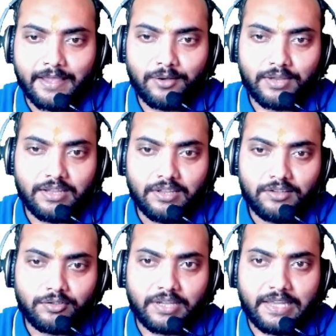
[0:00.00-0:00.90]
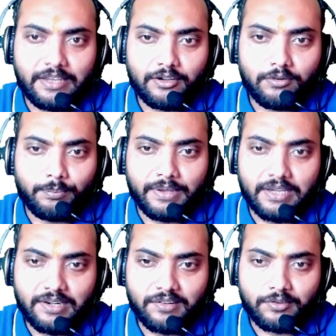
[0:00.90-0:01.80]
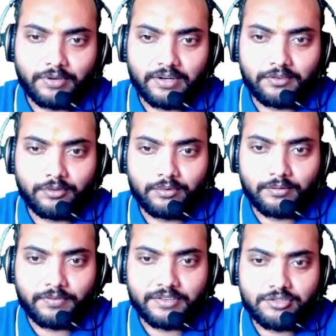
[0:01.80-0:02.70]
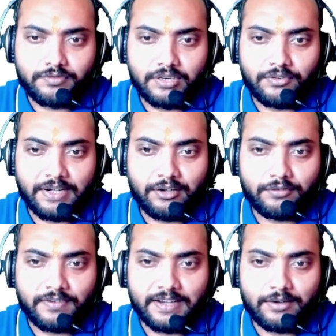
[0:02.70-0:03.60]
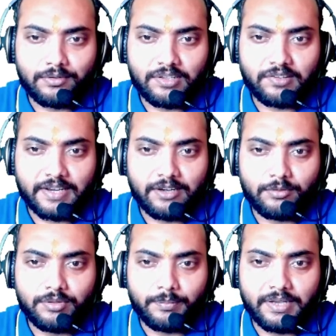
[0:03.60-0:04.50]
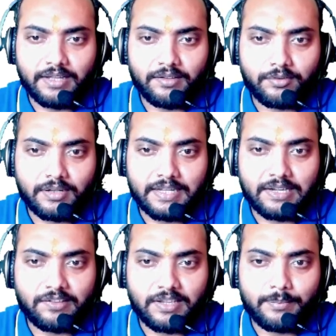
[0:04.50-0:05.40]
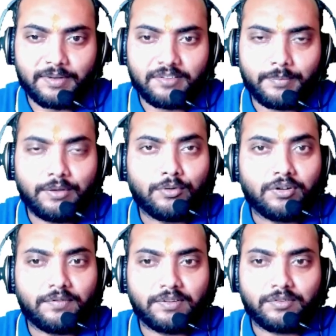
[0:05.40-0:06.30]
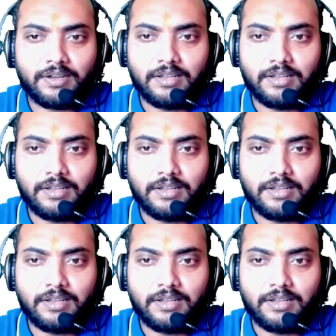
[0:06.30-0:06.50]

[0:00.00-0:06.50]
Okay, so area of bigger square, so first of all you need to find out the side of the bigger square, that is A plus B whole of a square.